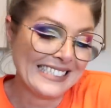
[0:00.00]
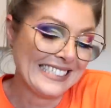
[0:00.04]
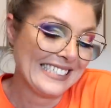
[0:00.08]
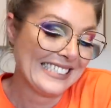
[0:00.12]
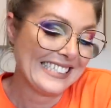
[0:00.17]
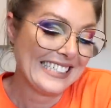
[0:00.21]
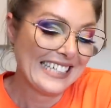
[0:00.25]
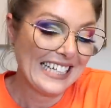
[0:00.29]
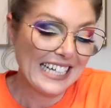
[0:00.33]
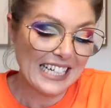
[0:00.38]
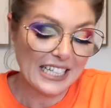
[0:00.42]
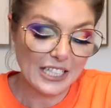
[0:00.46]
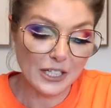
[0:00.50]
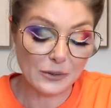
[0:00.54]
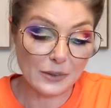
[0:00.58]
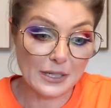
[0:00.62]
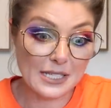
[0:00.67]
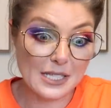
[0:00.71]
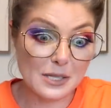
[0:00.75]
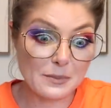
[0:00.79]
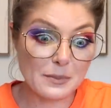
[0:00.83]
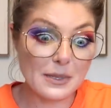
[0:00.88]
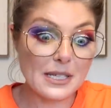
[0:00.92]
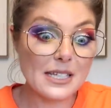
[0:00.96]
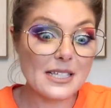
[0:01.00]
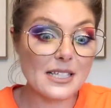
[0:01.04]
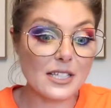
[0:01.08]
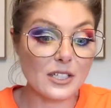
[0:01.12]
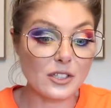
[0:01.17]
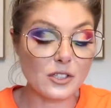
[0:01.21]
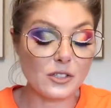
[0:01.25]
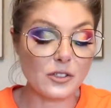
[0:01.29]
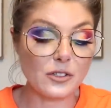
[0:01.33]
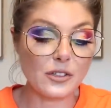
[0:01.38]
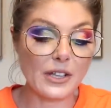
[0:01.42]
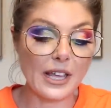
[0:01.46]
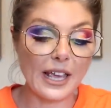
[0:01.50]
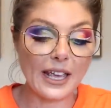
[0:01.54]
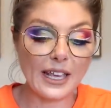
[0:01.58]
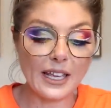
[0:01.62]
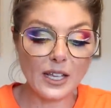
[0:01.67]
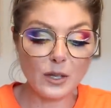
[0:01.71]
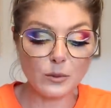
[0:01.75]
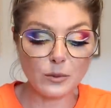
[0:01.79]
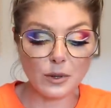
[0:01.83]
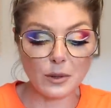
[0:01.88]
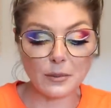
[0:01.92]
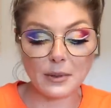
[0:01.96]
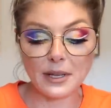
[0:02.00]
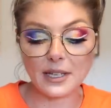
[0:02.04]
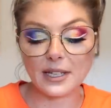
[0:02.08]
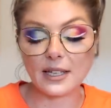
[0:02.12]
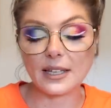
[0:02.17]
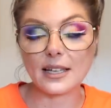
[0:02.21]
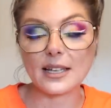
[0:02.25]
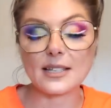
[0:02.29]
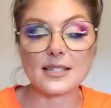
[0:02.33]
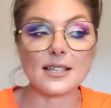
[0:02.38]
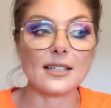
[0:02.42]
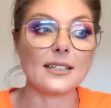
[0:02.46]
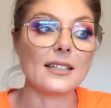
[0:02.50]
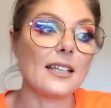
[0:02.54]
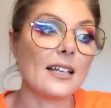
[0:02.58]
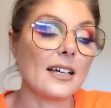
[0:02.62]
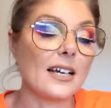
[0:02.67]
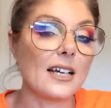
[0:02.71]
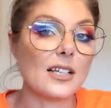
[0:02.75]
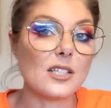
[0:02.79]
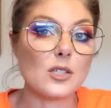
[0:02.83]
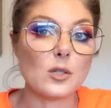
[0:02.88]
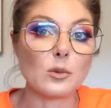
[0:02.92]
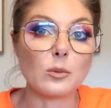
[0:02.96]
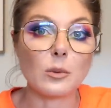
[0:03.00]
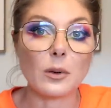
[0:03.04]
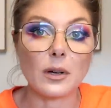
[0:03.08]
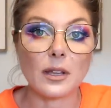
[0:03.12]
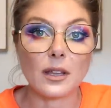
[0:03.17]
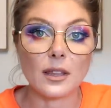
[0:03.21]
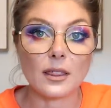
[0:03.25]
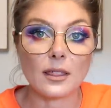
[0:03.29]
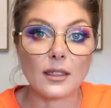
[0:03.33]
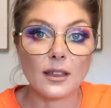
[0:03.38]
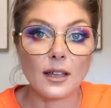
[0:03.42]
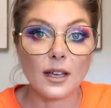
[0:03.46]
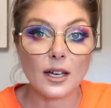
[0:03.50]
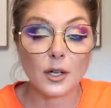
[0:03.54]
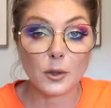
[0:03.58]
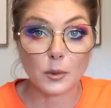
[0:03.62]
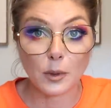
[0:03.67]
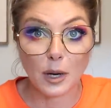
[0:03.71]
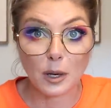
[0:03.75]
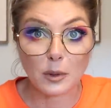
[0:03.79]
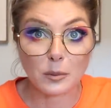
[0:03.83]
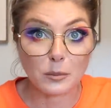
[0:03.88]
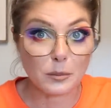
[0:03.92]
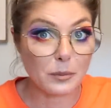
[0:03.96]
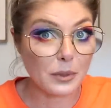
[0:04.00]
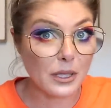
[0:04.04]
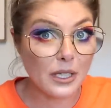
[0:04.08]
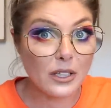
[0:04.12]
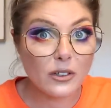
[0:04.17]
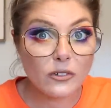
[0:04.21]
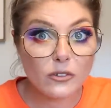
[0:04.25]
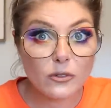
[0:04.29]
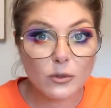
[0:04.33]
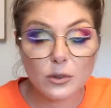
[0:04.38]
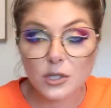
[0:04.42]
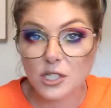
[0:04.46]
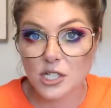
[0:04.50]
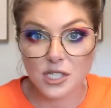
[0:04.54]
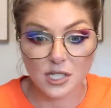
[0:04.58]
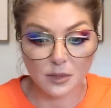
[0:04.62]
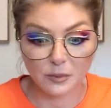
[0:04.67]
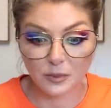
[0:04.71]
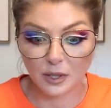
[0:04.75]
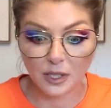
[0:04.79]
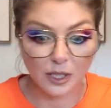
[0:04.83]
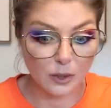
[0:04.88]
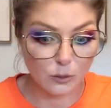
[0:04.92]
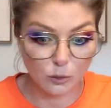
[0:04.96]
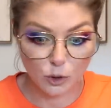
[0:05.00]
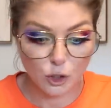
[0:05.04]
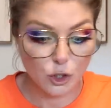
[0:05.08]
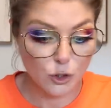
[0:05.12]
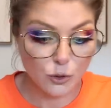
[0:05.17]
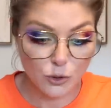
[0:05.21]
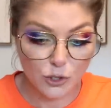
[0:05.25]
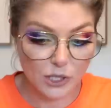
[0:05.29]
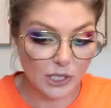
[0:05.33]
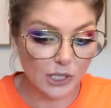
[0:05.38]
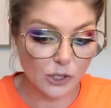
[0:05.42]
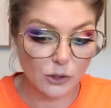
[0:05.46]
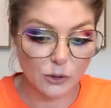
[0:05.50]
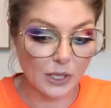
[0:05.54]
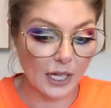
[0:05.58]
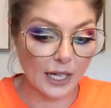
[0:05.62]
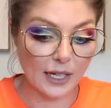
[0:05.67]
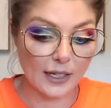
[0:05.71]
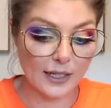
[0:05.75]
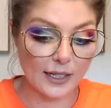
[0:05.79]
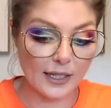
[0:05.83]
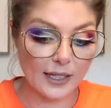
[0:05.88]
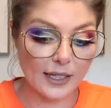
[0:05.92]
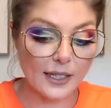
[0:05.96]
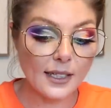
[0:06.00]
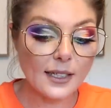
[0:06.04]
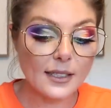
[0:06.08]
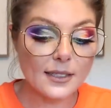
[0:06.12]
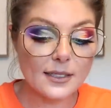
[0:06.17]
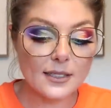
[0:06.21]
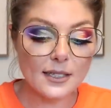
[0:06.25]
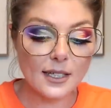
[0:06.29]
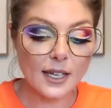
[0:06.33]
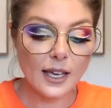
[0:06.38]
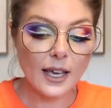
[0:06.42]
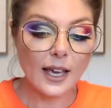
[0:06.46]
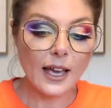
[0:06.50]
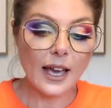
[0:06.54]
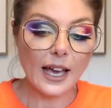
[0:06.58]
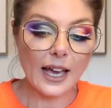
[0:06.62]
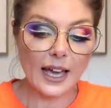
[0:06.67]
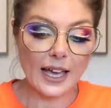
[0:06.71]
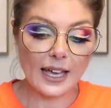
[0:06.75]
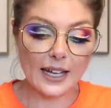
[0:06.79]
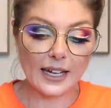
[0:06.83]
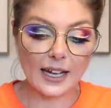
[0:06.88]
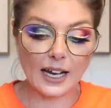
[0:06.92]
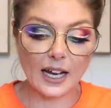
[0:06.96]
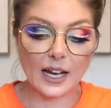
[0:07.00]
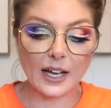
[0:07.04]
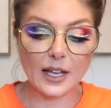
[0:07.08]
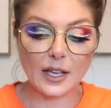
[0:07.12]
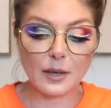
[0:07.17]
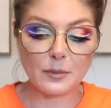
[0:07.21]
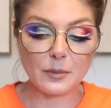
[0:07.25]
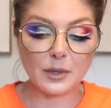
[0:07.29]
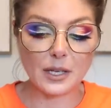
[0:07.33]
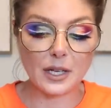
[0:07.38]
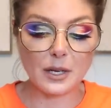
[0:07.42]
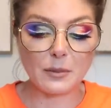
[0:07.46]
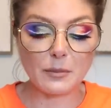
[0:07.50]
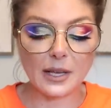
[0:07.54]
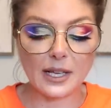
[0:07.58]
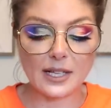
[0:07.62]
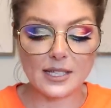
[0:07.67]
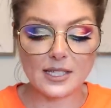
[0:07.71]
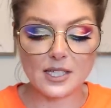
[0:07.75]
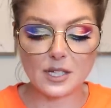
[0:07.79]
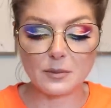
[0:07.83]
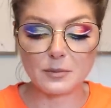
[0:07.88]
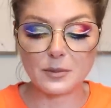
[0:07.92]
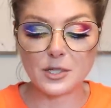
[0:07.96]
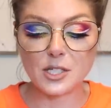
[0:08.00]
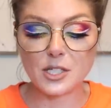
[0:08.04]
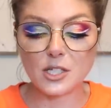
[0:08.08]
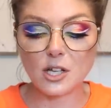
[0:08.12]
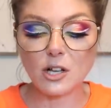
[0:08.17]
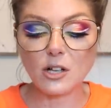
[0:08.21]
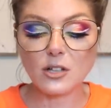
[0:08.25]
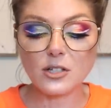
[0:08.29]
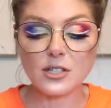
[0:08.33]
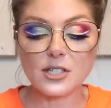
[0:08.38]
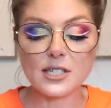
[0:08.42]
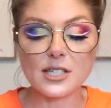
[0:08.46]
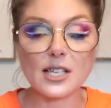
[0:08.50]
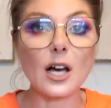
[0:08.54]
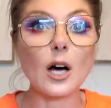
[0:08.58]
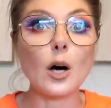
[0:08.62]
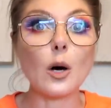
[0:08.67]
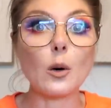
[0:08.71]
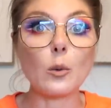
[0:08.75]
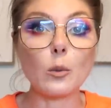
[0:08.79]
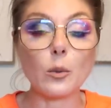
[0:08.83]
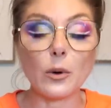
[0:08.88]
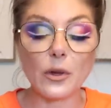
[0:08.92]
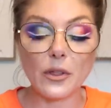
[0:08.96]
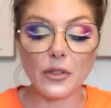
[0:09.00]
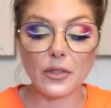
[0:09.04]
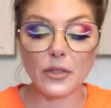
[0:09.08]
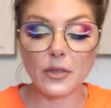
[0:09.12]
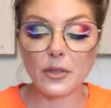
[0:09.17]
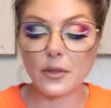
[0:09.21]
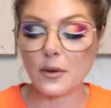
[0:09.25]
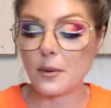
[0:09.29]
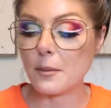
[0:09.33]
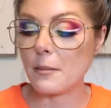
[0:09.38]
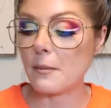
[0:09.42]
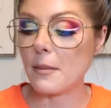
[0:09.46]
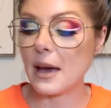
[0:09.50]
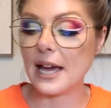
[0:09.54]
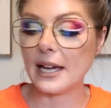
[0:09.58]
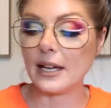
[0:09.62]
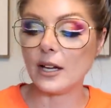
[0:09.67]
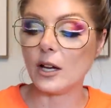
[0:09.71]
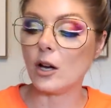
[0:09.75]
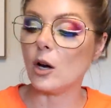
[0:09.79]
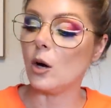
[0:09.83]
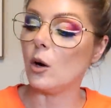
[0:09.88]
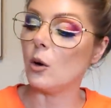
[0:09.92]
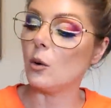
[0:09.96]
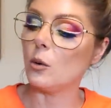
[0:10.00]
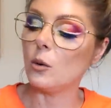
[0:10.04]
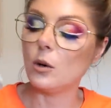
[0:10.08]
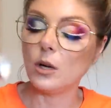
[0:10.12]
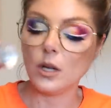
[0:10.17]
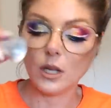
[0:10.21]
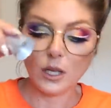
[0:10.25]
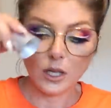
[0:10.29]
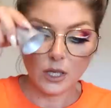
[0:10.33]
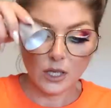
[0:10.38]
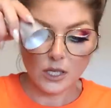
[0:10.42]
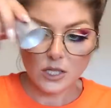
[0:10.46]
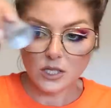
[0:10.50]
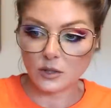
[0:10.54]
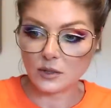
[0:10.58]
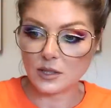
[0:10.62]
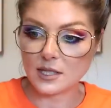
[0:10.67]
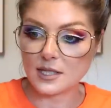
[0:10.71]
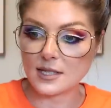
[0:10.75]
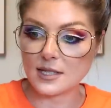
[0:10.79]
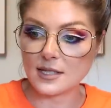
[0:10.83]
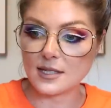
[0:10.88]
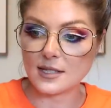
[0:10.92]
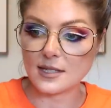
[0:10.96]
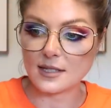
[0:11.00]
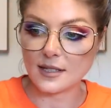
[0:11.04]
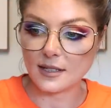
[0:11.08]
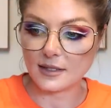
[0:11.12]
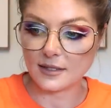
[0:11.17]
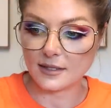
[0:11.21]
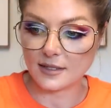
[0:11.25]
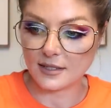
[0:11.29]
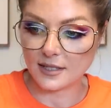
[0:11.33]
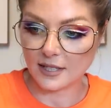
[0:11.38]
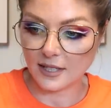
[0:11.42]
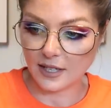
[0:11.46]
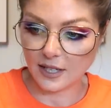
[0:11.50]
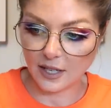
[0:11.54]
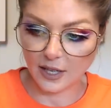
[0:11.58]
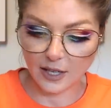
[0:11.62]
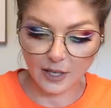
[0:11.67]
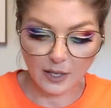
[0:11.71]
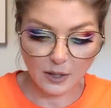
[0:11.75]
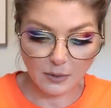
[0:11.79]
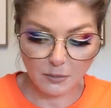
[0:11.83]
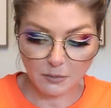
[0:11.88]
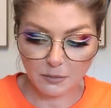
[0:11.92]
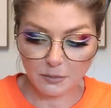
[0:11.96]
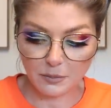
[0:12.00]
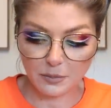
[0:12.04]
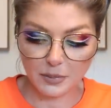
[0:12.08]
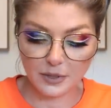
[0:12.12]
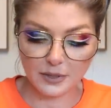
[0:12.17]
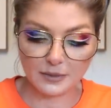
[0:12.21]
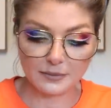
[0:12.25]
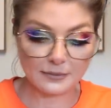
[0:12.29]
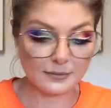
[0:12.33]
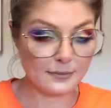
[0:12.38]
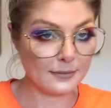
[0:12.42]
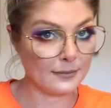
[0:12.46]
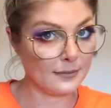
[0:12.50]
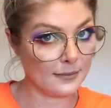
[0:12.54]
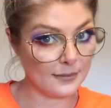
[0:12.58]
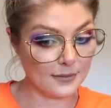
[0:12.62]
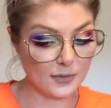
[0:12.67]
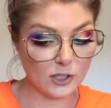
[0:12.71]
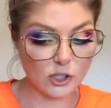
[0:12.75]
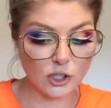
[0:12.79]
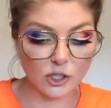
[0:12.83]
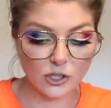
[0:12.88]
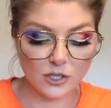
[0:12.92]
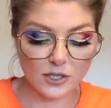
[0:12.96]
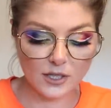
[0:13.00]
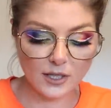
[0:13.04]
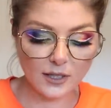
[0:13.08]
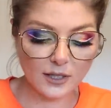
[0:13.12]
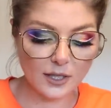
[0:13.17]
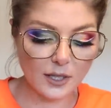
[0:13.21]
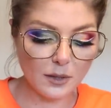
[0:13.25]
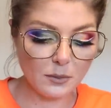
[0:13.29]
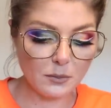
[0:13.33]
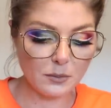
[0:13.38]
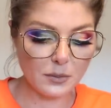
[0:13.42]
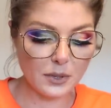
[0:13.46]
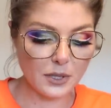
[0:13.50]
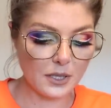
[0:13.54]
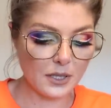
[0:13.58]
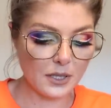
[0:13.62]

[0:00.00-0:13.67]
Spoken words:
the recipes. And today we're making quesadillas with ground beef, which is something that we usually do not eat. And I am gonna make some salsa with mango. So this is the tip, just tip.